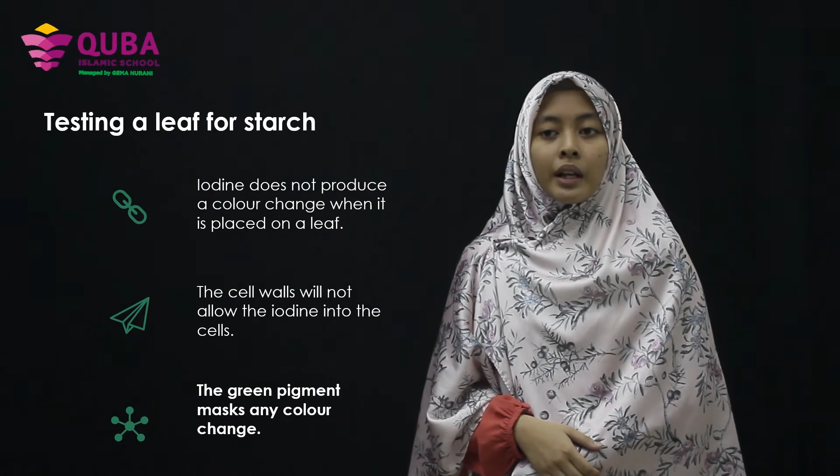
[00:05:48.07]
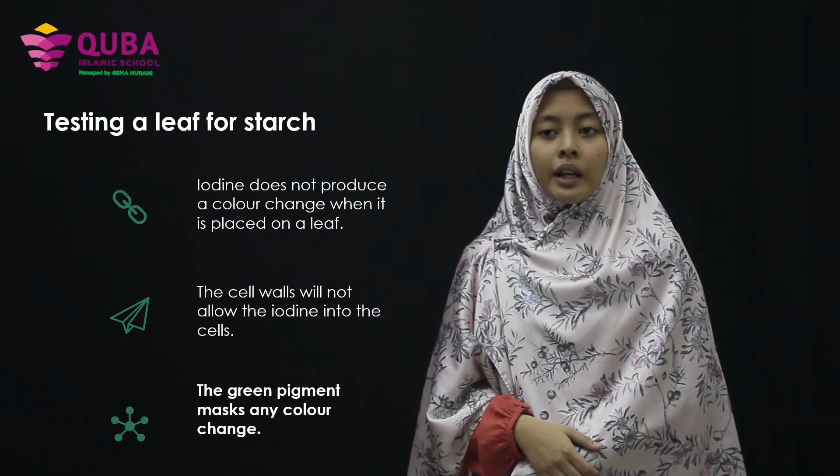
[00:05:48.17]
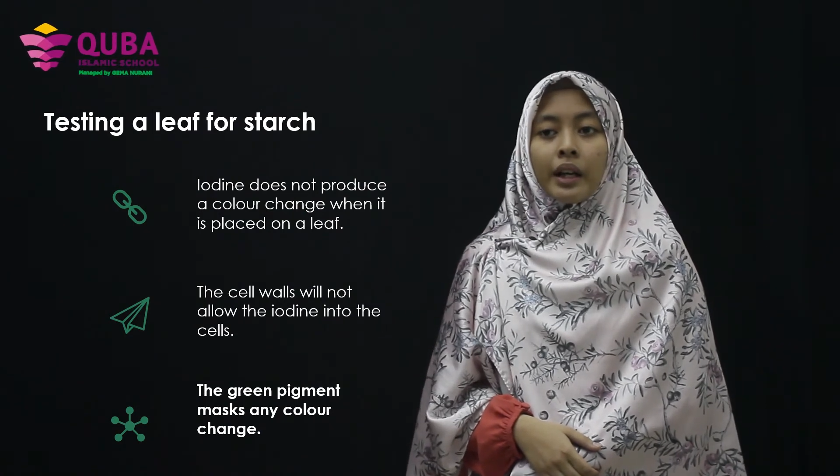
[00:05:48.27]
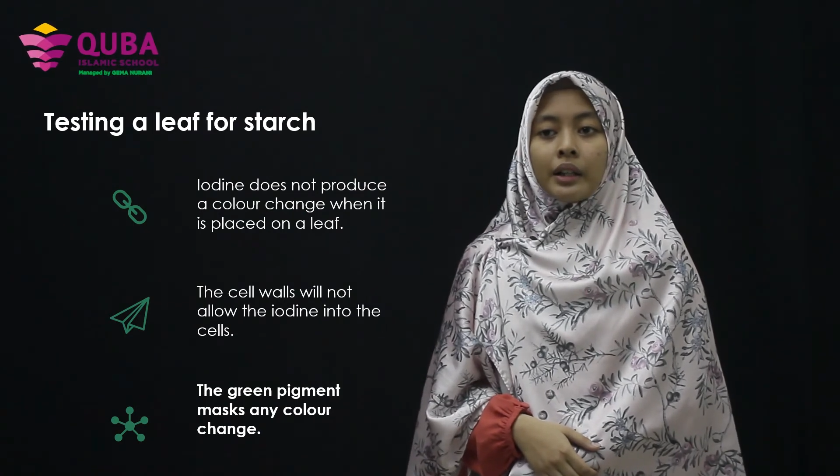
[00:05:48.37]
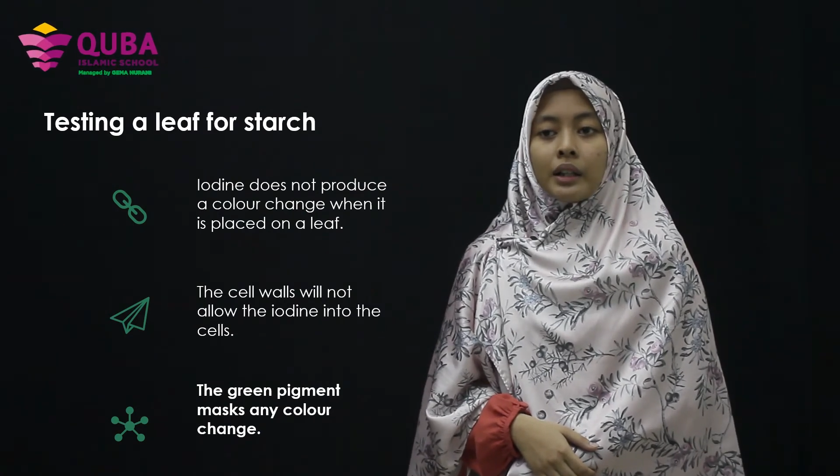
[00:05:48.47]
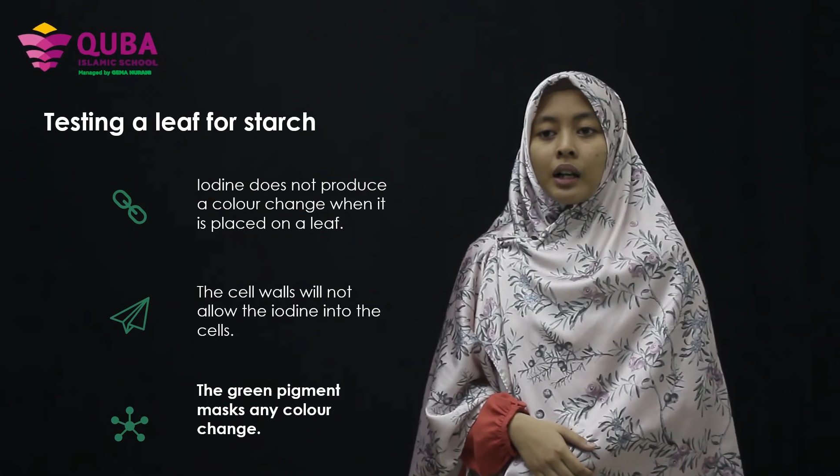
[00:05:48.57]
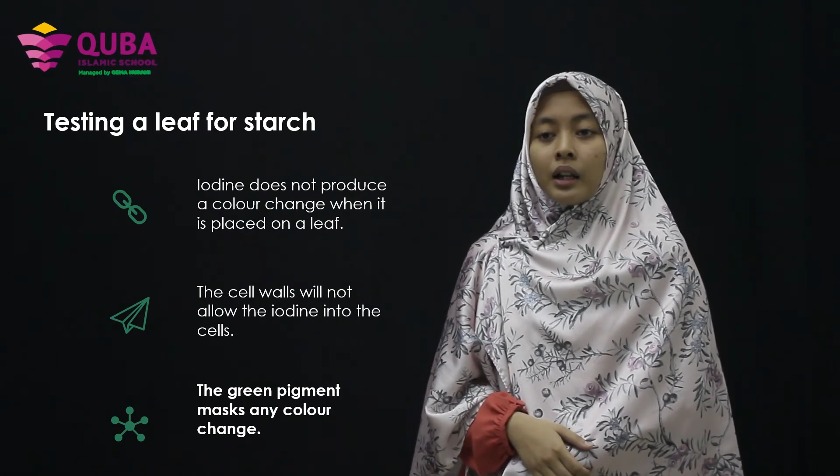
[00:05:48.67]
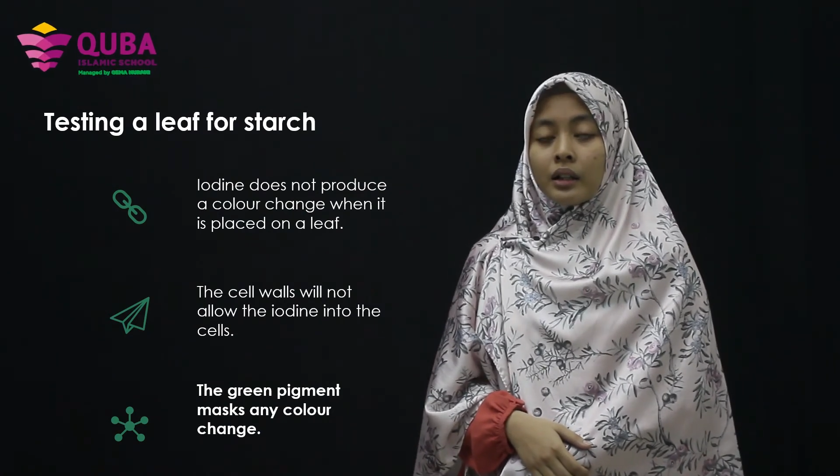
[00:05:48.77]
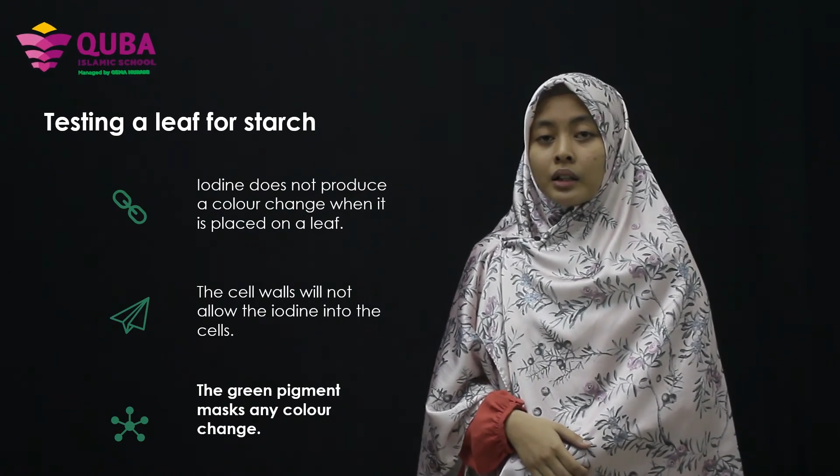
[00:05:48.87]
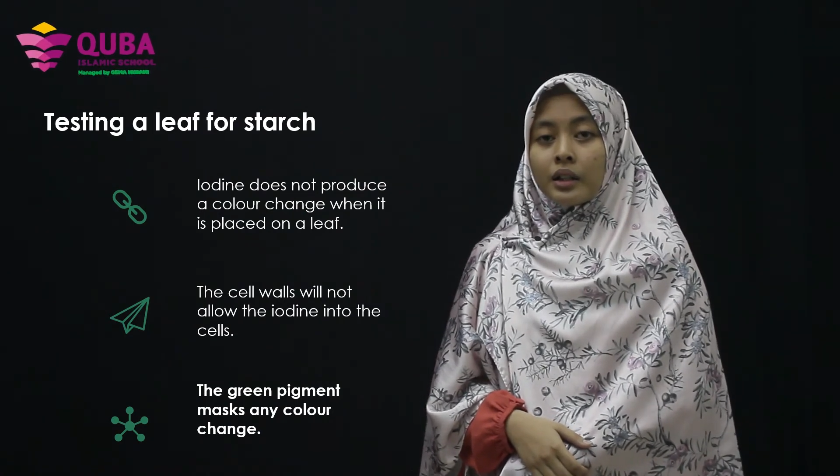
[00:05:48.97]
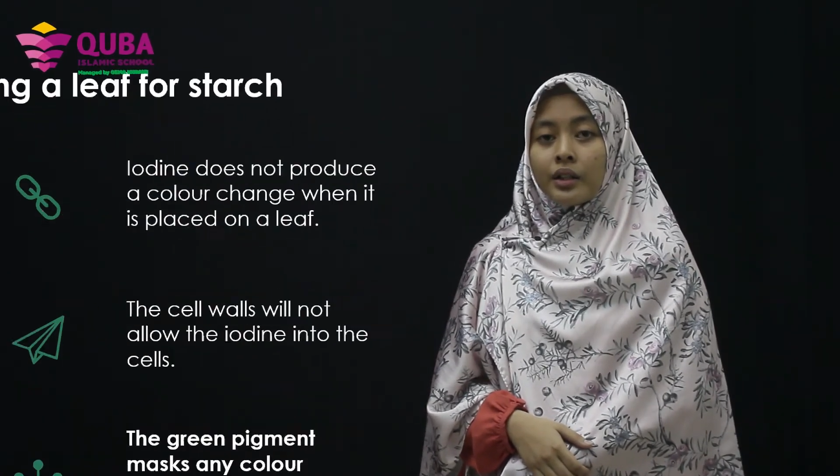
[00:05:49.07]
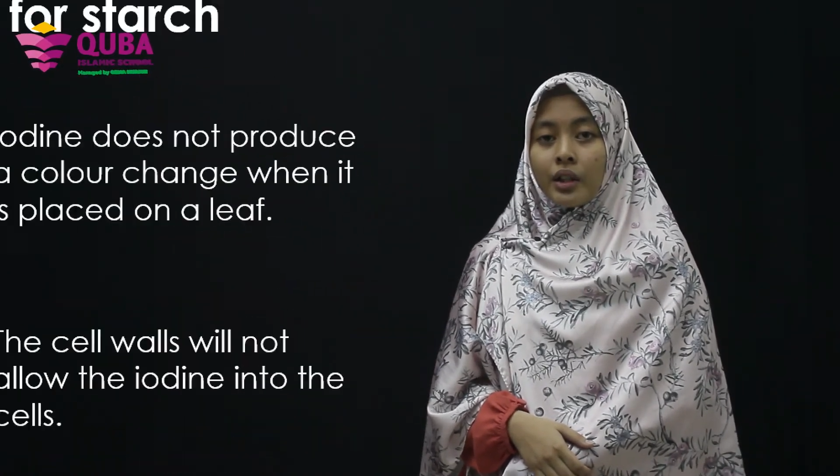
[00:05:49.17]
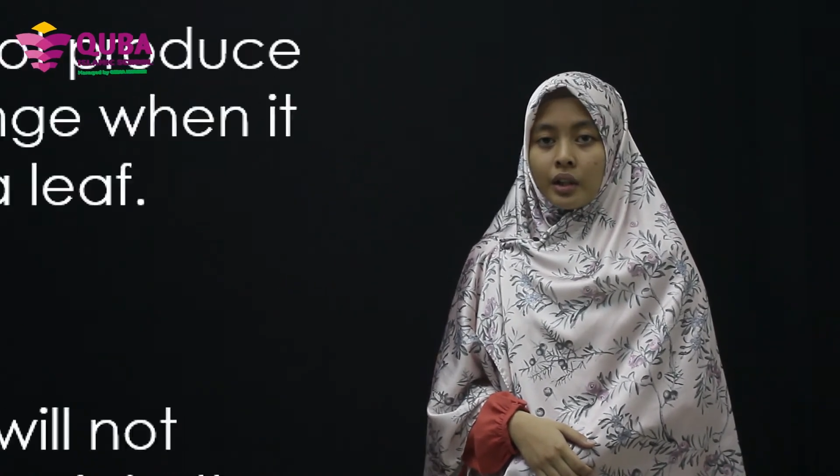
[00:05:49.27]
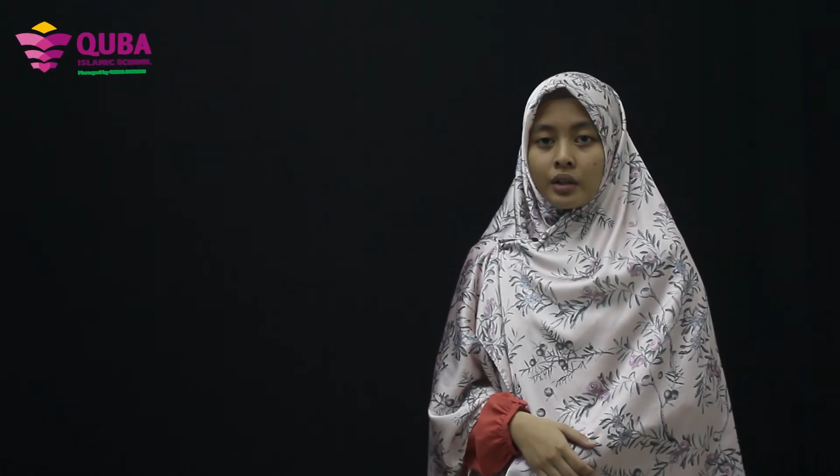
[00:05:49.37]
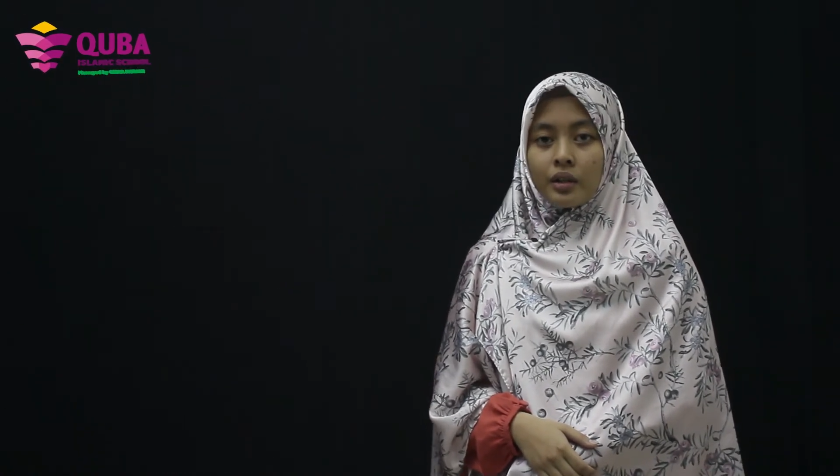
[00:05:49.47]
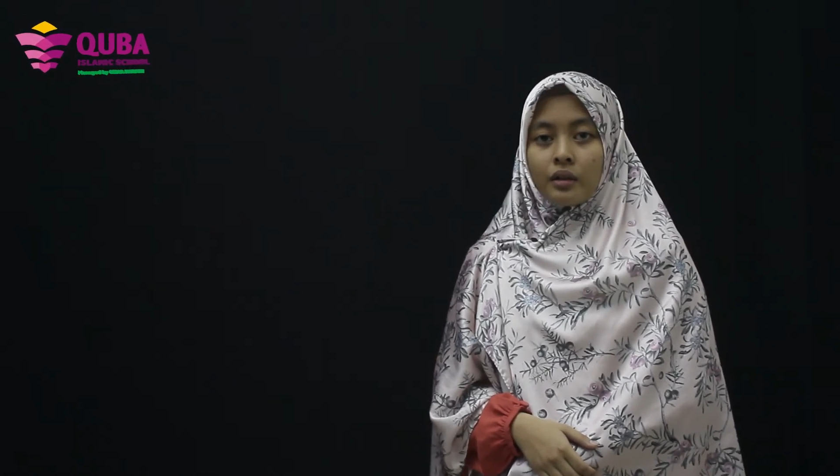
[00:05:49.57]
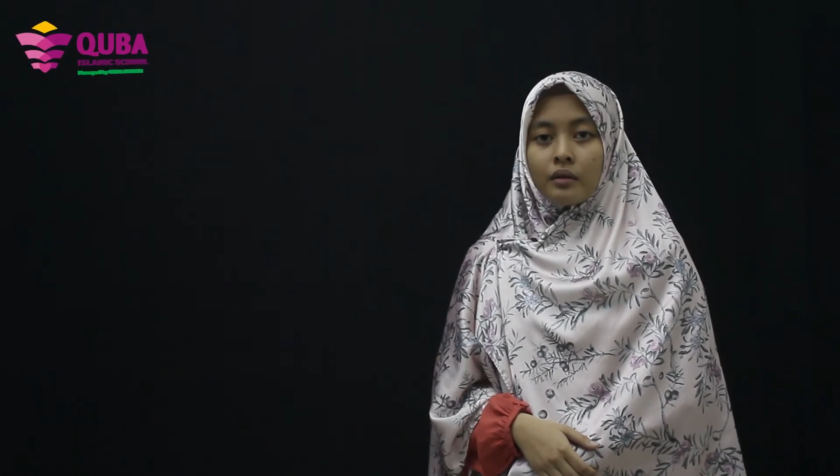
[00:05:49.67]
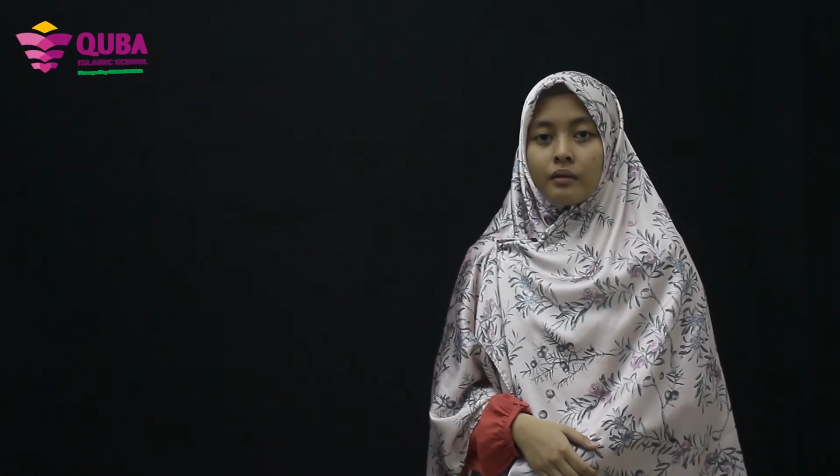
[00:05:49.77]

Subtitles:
any color change.